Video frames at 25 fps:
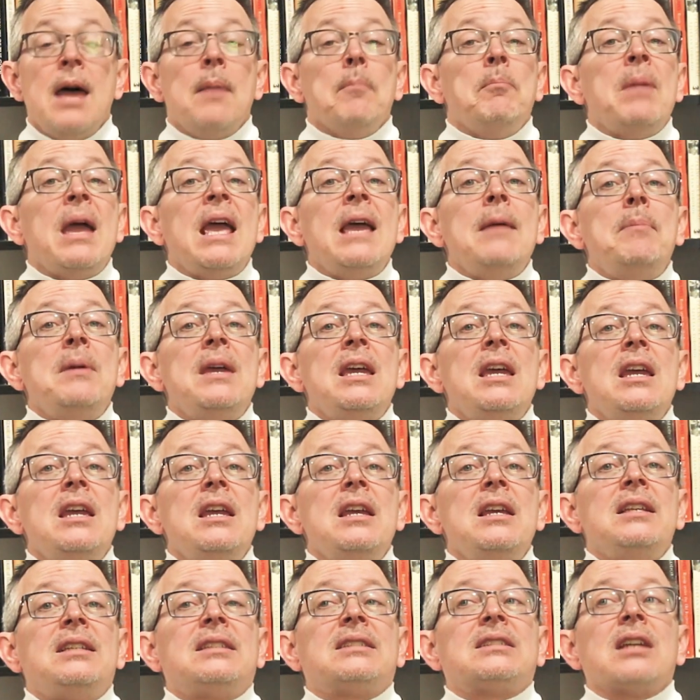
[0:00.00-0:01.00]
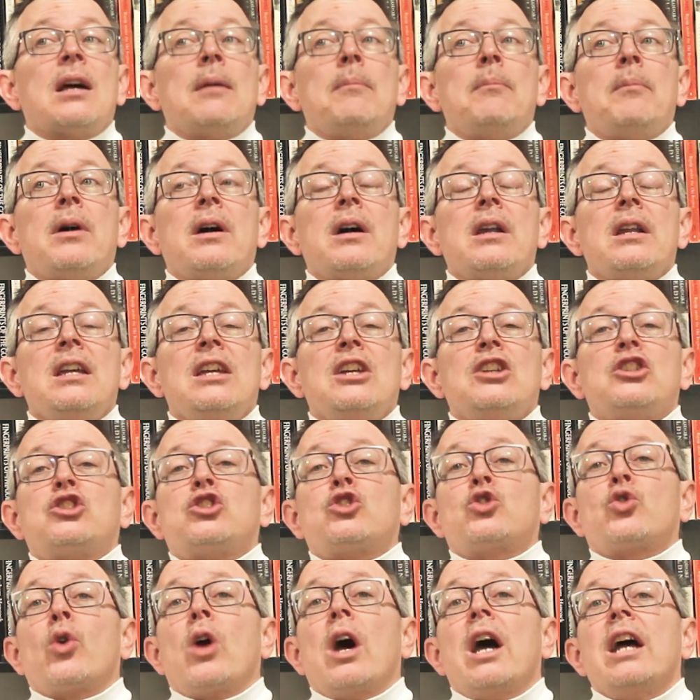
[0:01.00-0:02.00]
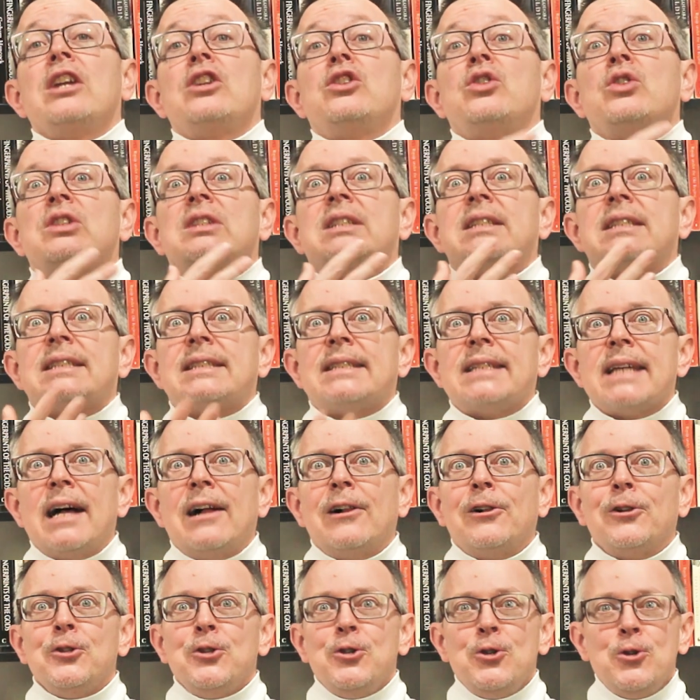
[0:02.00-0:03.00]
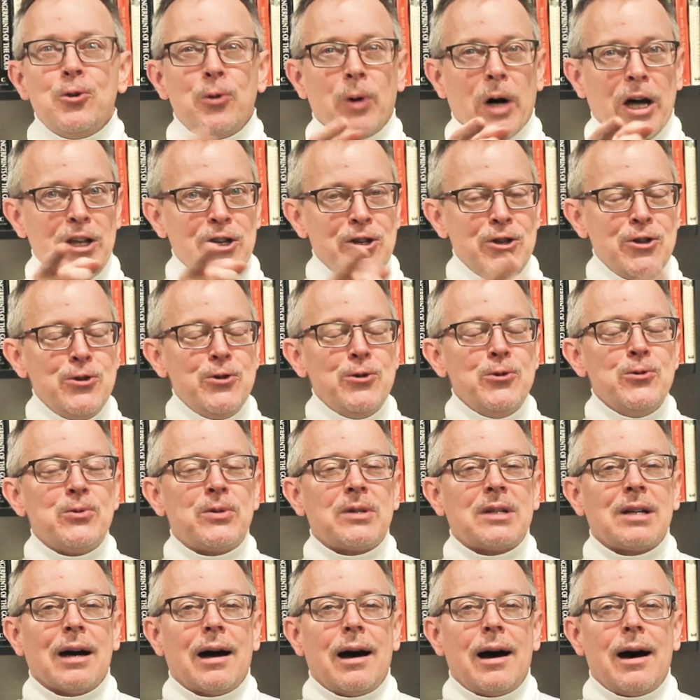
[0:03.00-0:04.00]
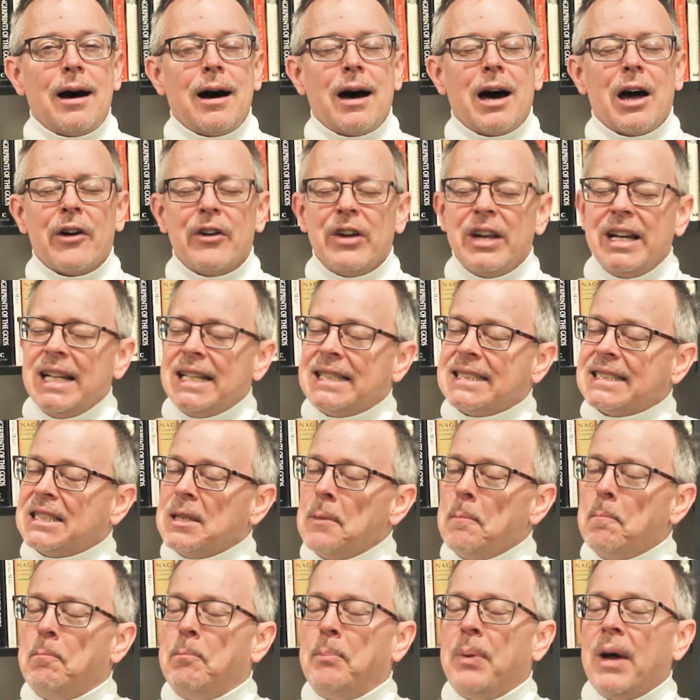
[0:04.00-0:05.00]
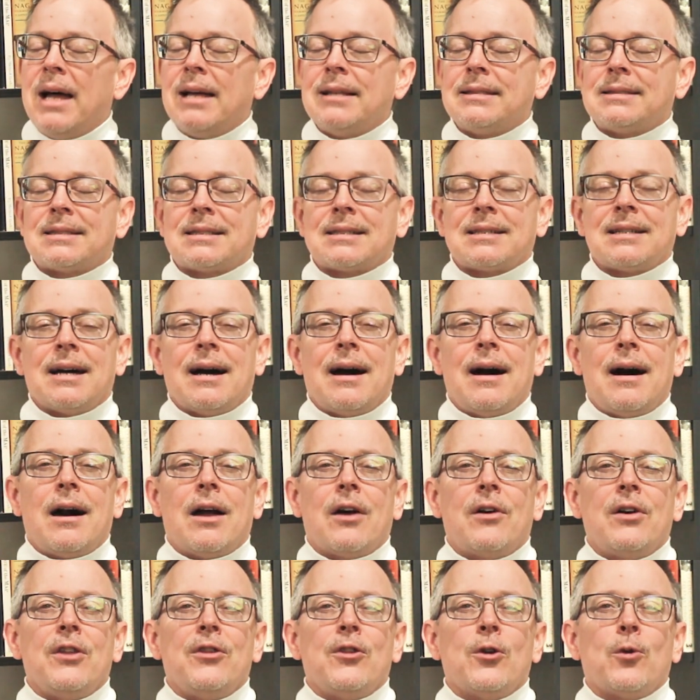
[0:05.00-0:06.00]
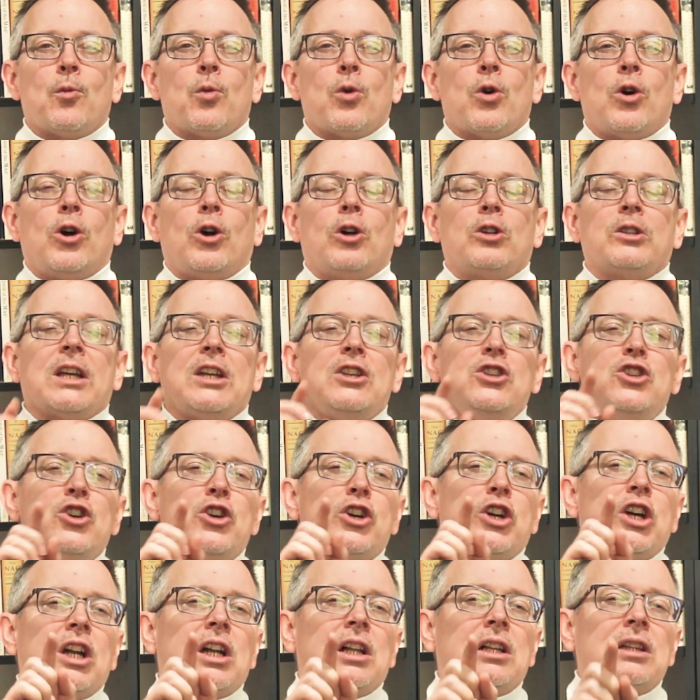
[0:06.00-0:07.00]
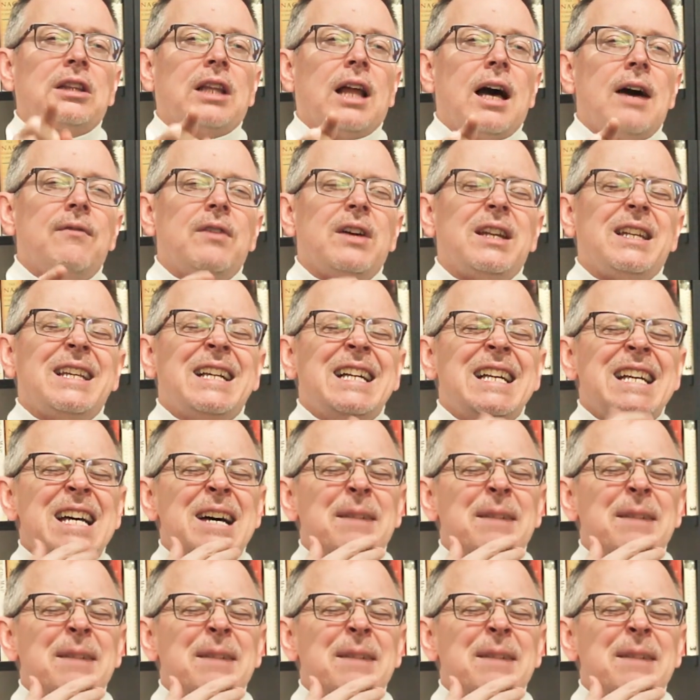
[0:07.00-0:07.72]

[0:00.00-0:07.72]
Maybe somebody is trying to sell you a new car and it's the best car in the world and you're gonna love it,